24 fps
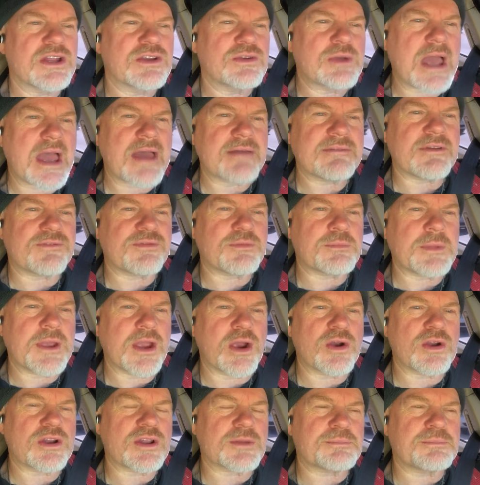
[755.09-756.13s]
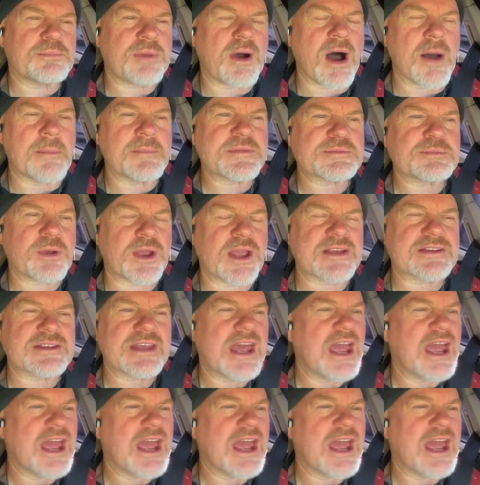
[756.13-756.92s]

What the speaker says: traveling from here to Palm Springs,